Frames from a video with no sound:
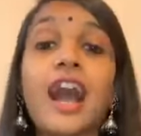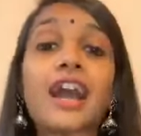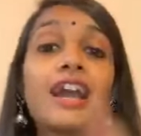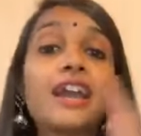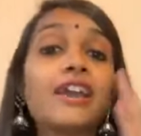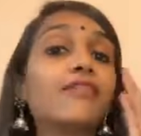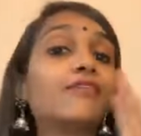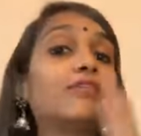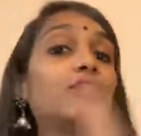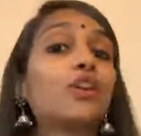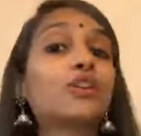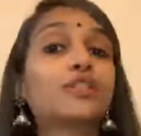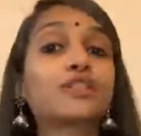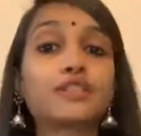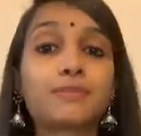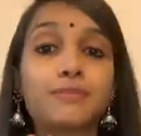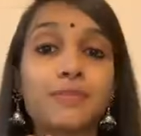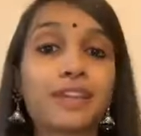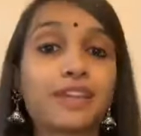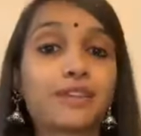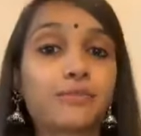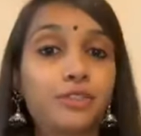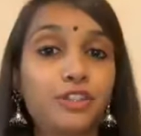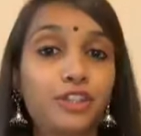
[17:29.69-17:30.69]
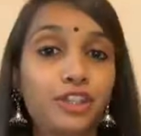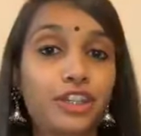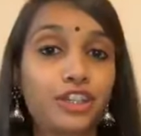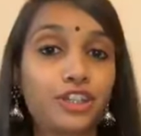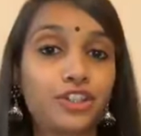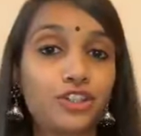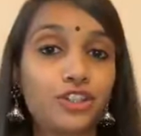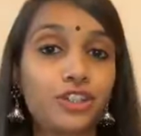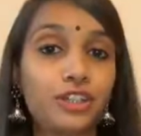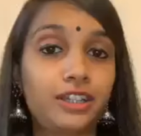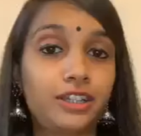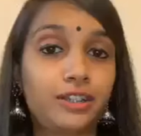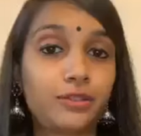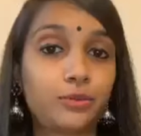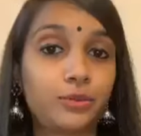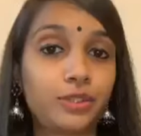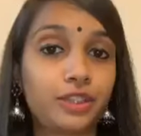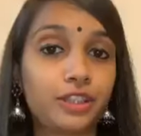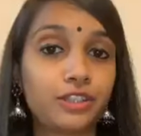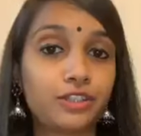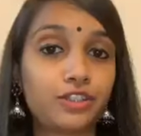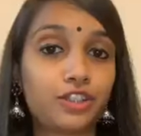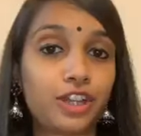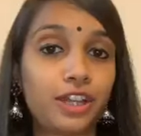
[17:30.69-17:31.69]
I have lost my communication link
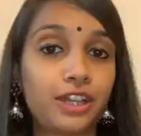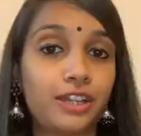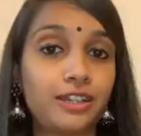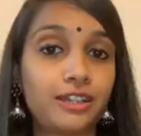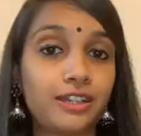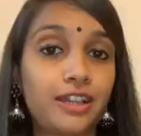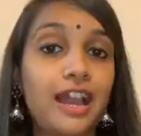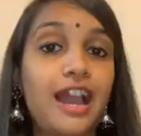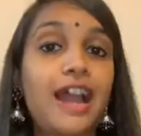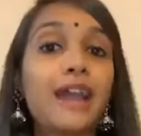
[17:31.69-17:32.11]
with the child.